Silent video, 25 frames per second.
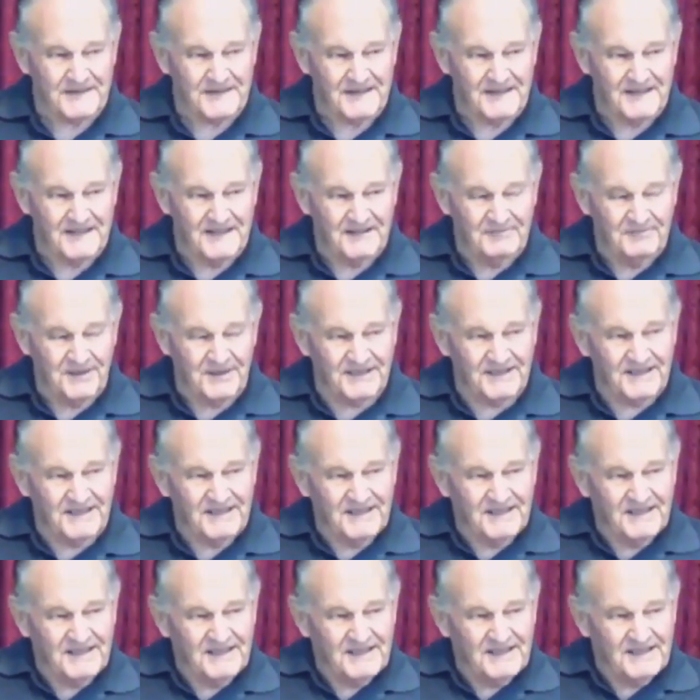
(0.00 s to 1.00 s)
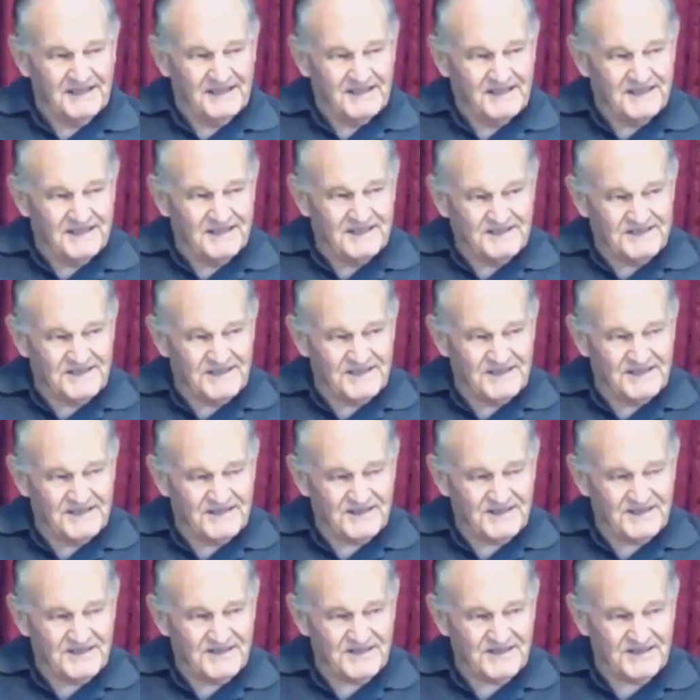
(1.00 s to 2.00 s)
But
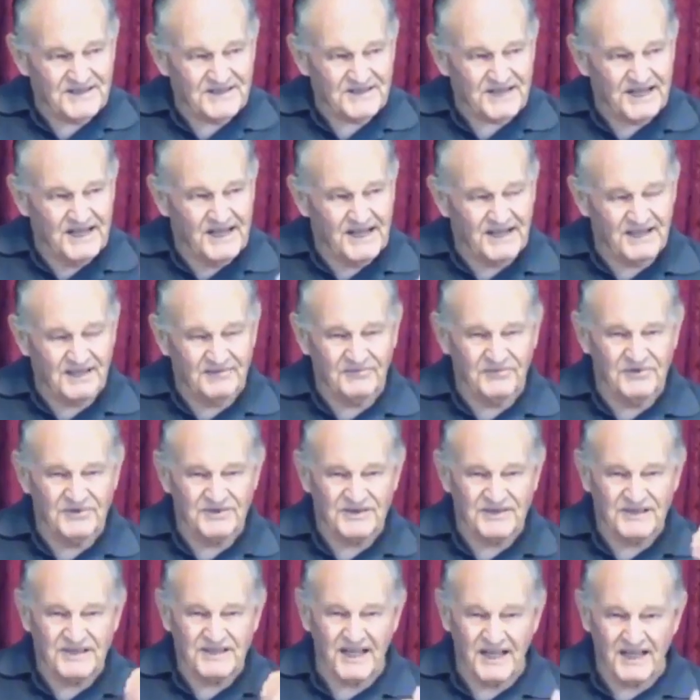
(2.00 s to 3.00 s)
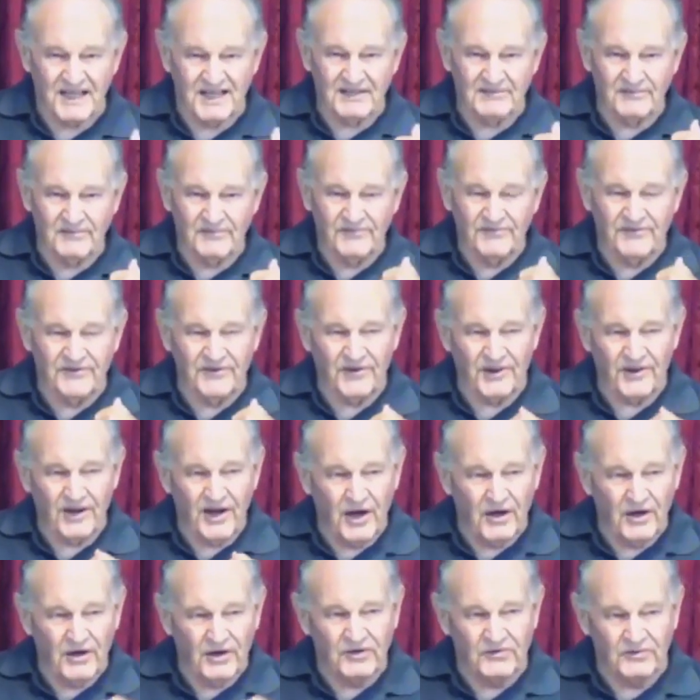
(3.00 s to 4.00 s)
Jesus' kingdom was a kingdom for the
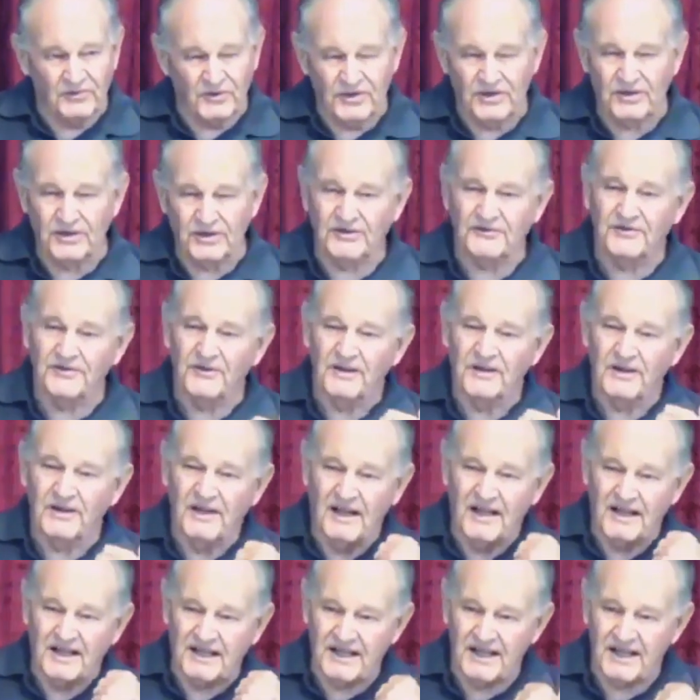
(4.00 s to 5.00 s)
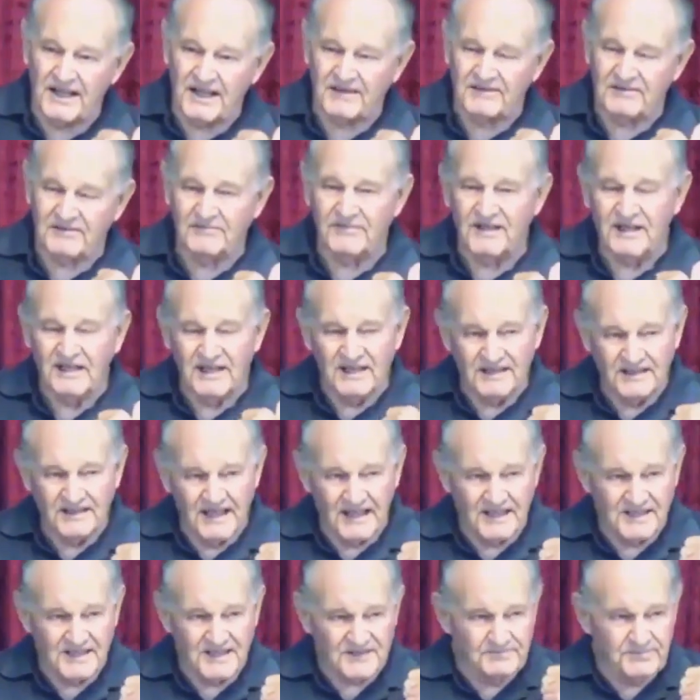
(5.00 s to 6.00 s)
whole world, a kingdom that
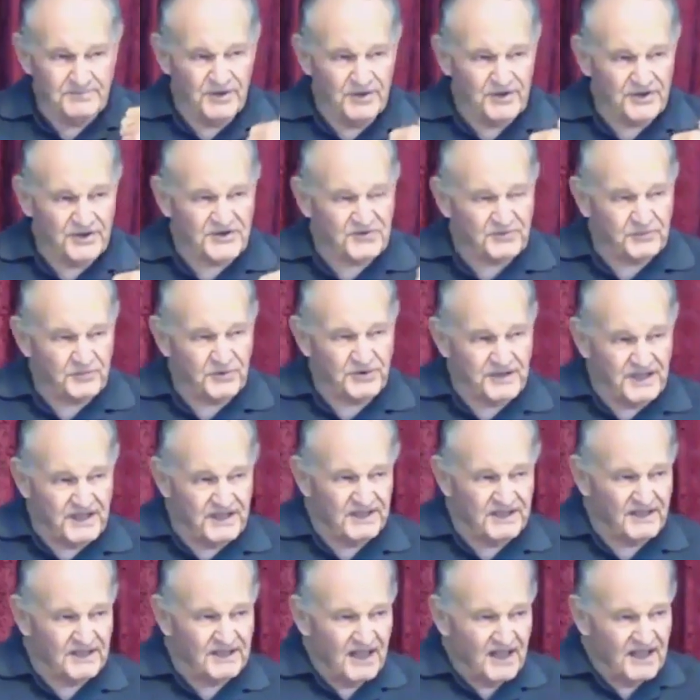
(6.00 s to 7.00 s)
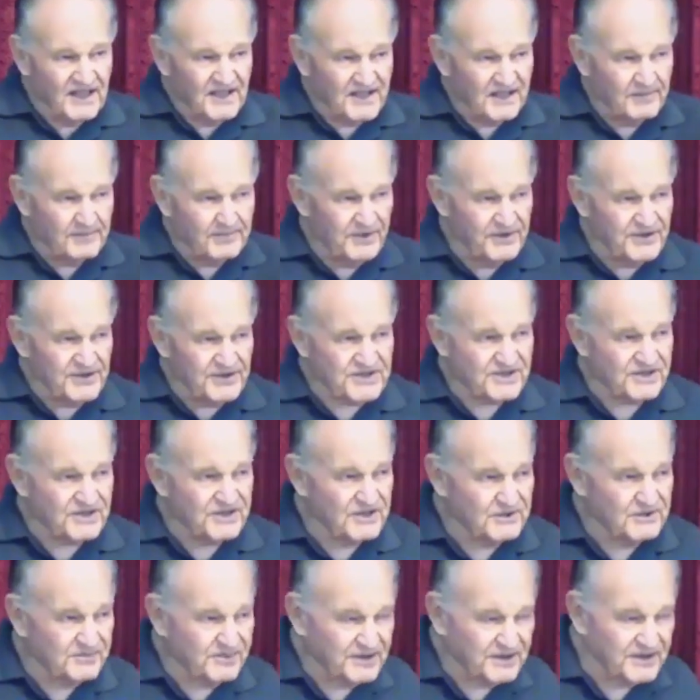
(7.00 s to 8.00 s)
is birthed within the person who
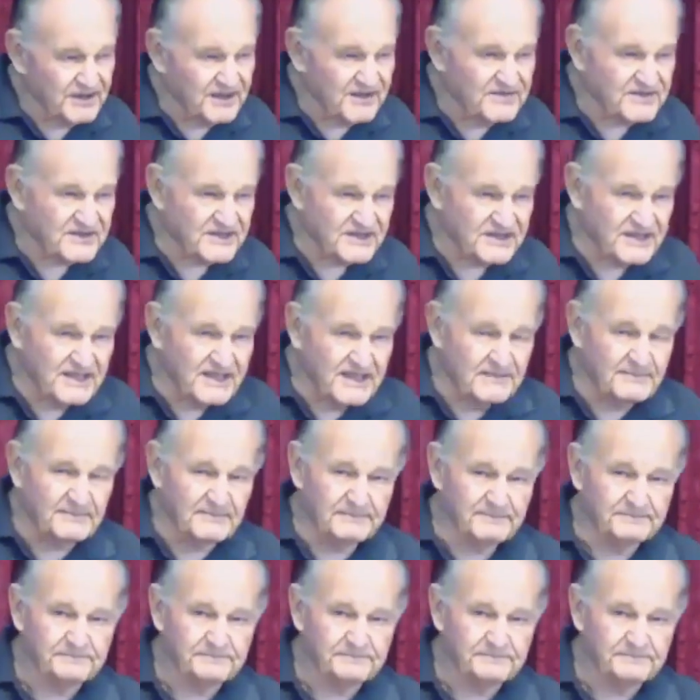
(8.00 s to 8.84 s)
believes in him.